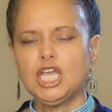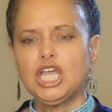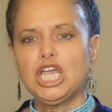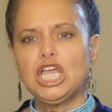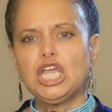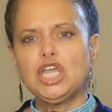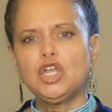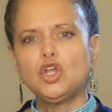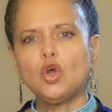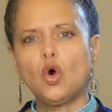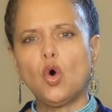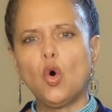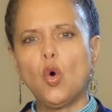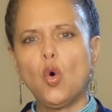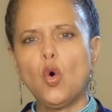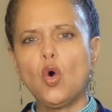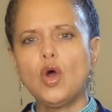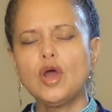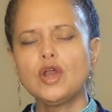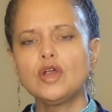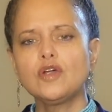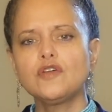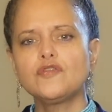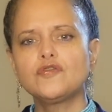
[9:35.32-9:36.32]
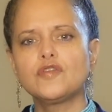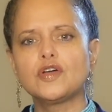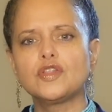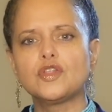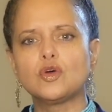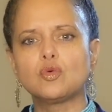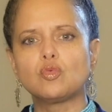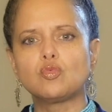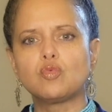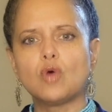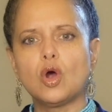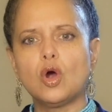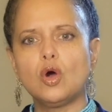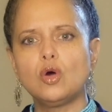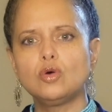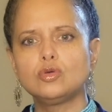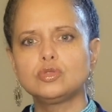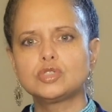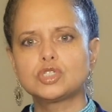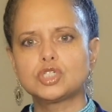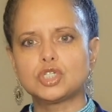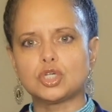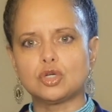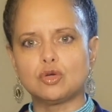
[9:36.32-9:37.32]
In order for the
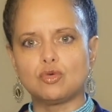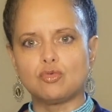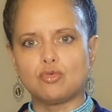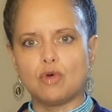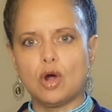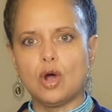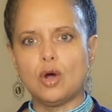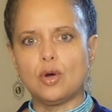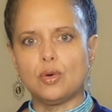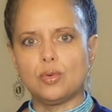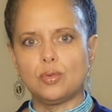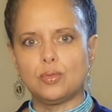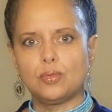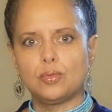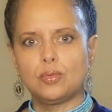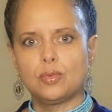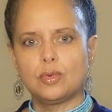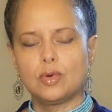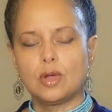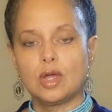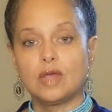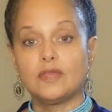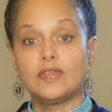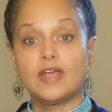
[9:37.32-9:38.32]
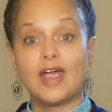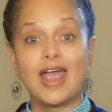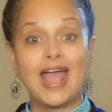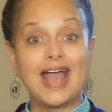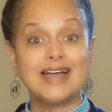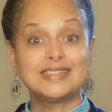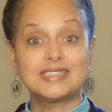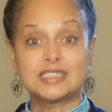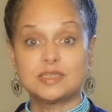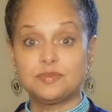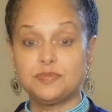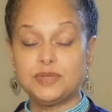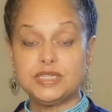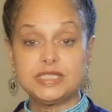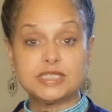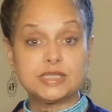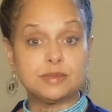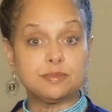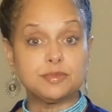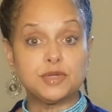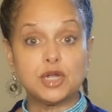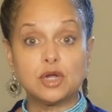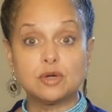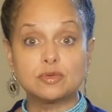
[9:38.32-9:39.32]
rose to grow, there has to be
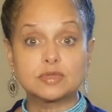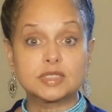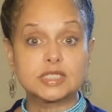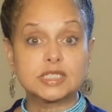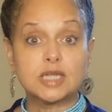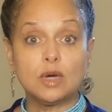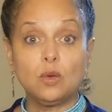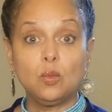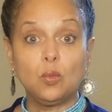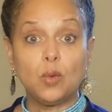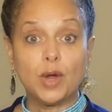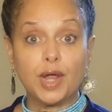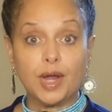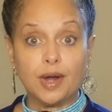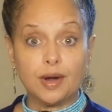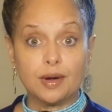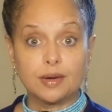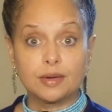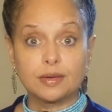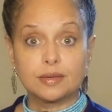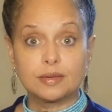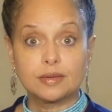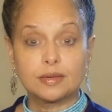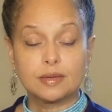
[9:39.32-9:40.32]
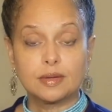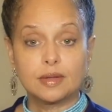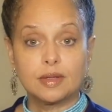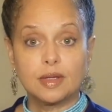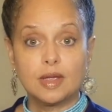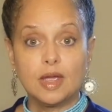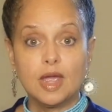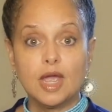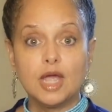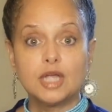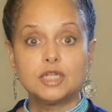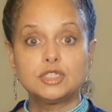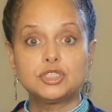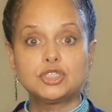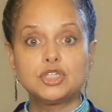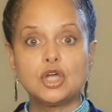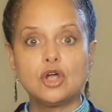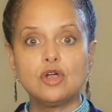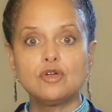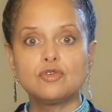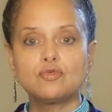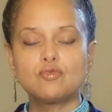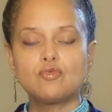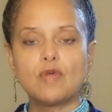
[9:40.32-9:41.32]
some dirt somewhere.
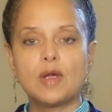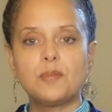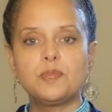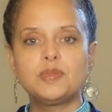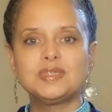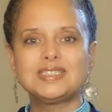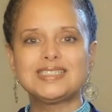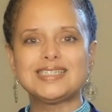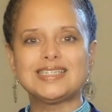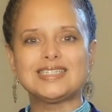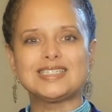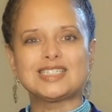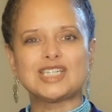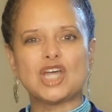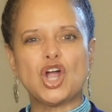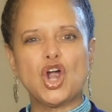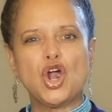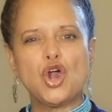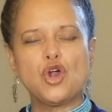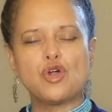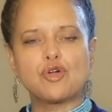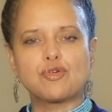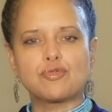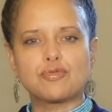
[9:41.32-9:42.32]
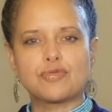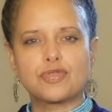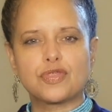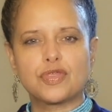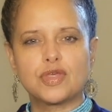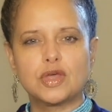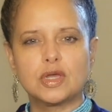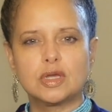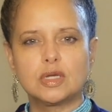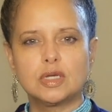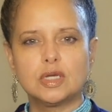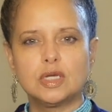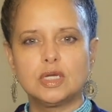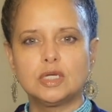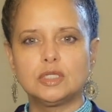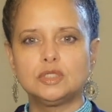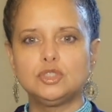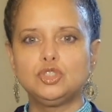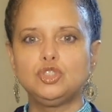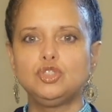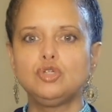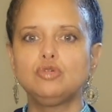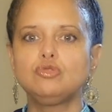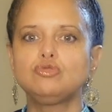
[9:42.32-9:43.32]
Dirt represents earth,
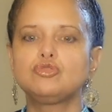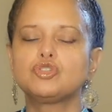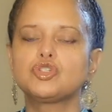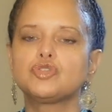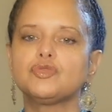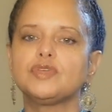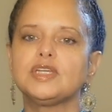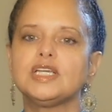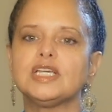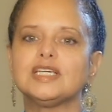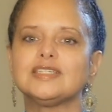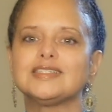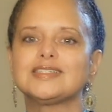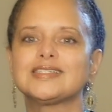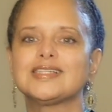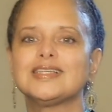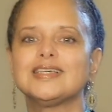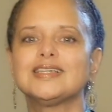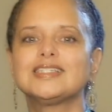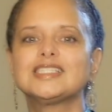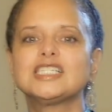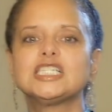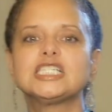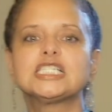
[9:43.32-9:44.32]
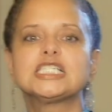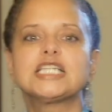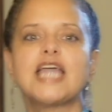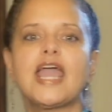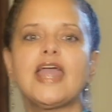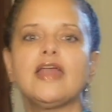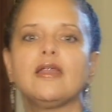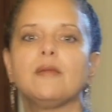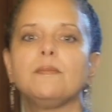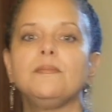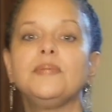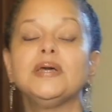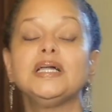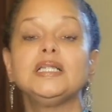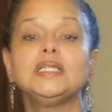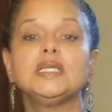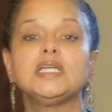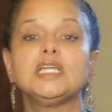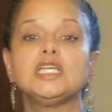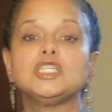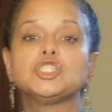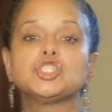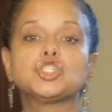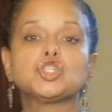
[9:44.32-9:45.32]
nutrients,
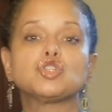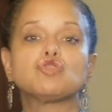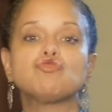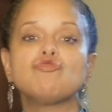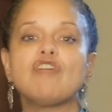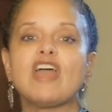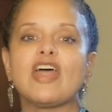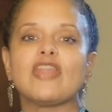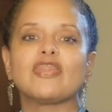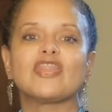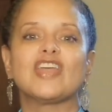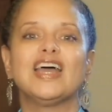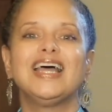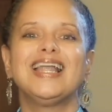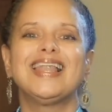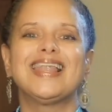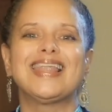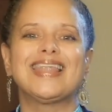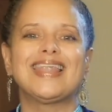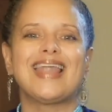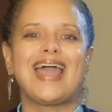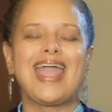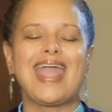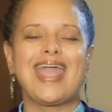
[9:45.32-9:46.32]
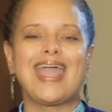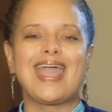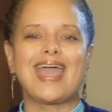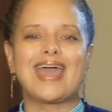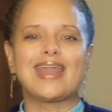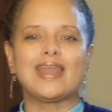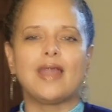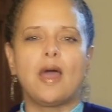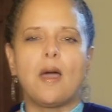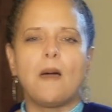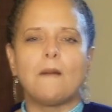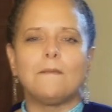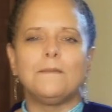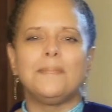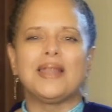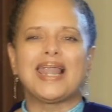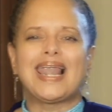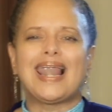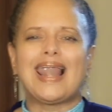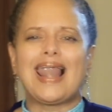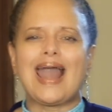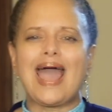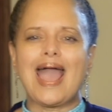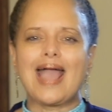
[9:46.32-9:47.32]
sustainability, strength, land,
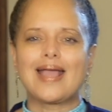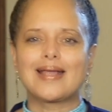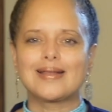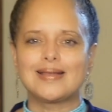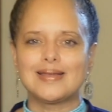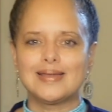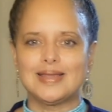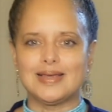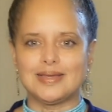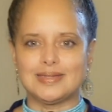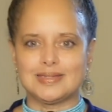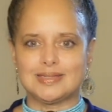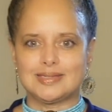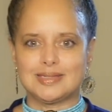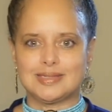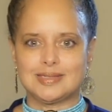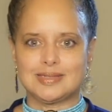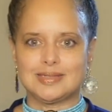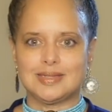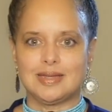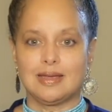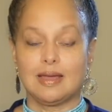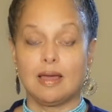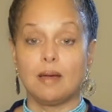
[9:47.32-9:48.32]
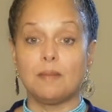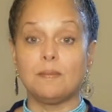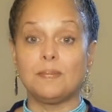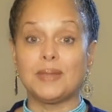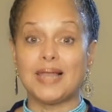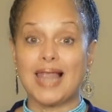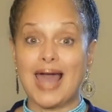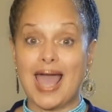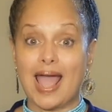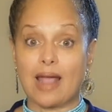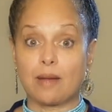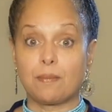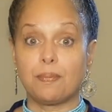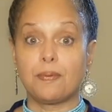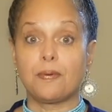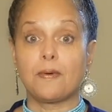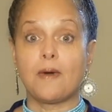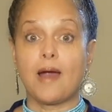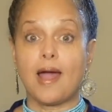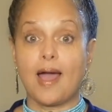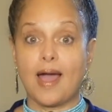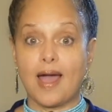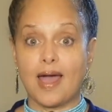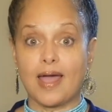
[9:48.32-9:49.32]
blackness, black
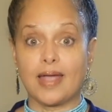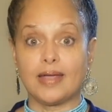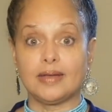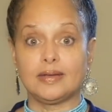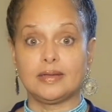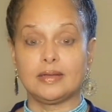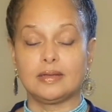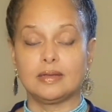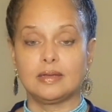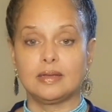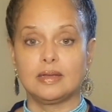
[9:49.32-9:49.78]
pride.